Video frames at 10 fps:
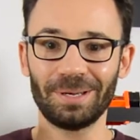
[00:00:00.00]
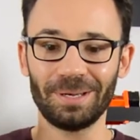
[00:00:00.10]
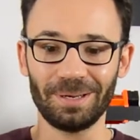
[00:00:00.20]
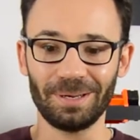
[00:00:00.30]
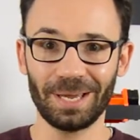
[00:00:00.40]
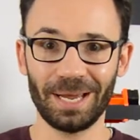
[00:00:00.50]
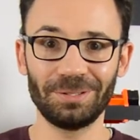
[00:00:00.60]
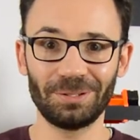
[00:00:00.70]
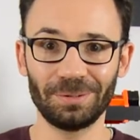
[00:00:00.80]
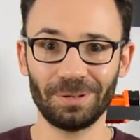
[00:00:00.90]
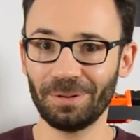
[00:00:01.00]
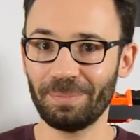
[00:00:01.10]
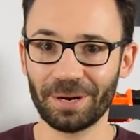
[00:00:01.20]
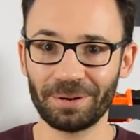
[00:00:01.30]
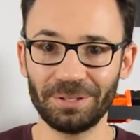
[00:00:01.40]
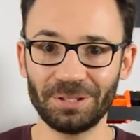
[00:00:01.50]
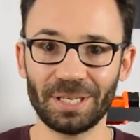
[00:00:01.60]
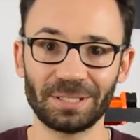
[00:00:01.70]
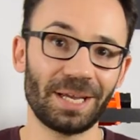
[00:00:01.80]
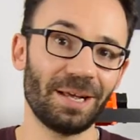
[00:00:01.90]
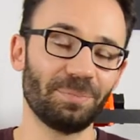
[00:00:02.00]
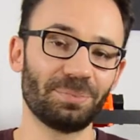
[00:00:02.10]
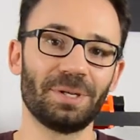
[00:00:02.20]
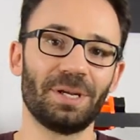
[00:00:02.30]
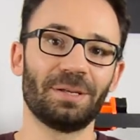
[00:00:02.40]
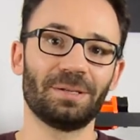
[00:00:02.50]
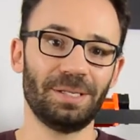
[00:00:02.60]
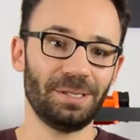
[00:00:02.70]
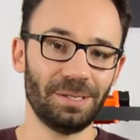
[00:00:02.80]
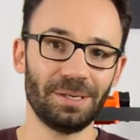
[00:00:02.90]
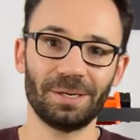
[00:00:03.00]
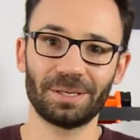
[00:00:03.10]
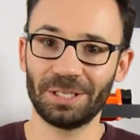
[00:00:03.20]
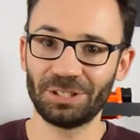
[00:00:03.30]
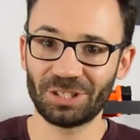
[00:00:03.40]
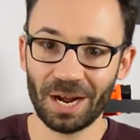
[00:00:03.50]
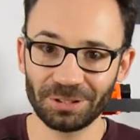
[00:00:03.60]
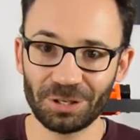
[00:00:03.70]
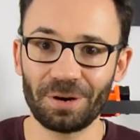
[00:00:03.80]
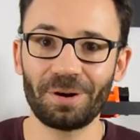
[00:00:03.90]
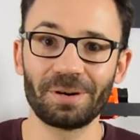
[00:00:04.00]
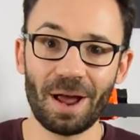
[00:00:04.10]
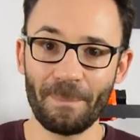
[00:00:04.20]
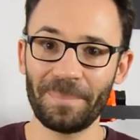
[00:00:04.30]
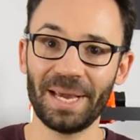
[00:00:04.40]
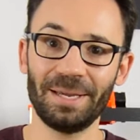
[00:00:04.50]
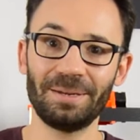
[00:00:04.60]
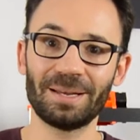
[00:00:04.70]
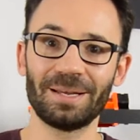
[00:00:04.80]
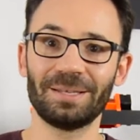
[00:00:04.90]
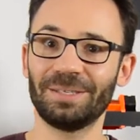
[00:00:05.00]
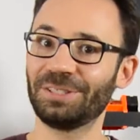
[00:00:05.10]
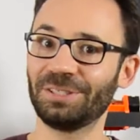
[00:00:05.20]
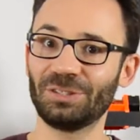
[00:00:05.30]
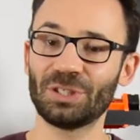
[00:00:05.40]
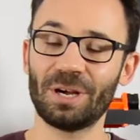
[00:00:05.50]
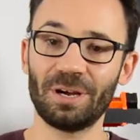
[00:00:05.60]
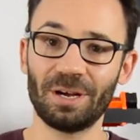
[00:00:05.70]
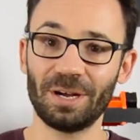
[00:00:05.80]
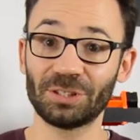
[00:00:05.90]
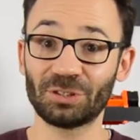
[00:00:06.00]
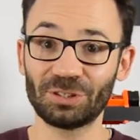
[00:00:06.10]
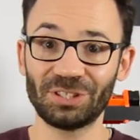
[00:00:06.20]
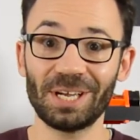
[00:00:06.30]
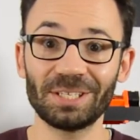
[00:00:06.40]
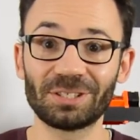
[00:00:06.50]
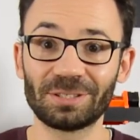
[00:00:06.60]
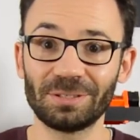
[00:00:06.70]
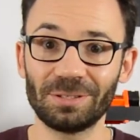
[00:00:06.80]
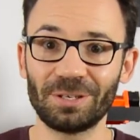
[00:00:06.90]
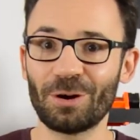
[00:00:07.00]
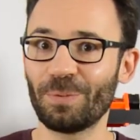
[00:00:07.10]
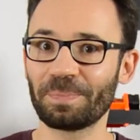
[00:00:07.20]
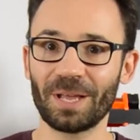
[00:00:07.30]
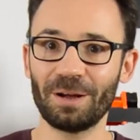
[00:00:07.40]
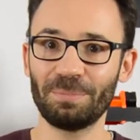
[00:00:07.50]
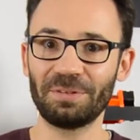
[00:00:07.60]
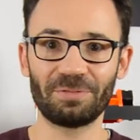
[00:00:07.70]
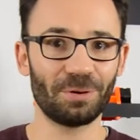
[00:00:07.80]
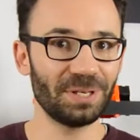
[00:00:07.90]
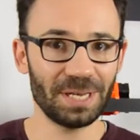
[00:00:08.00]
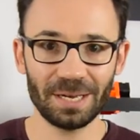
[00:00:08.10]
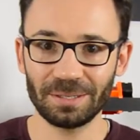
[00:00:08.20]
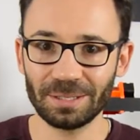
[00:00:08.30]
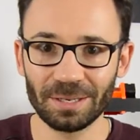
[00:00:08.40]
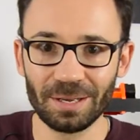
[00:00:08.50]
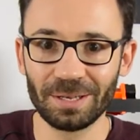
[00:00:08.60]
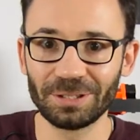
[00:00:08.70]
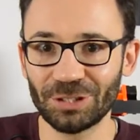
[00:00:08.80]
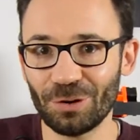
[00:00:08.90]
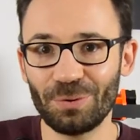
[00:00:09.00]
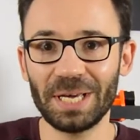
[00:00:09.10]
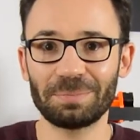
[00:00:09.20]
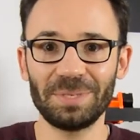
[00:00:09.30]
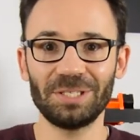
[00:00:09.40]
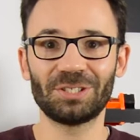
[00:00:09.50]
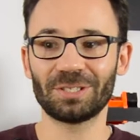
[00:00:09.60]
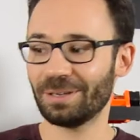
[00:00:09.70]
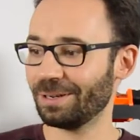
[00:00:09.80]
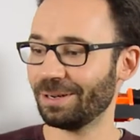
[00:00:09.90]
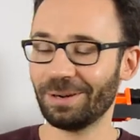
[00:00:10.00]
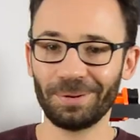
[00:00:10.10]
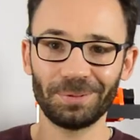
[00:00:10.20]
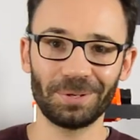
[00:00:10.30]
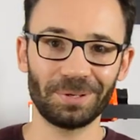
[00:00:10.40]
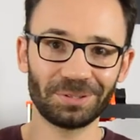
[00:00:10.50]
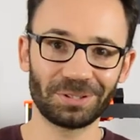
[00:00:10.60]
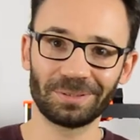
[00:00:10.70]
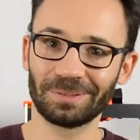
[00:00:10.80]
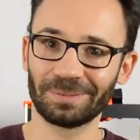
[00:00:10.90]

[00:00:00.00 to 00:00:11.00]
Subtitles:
again to all the backers that helped the Kickstarter campaign. This is a success, before the end. So that means all those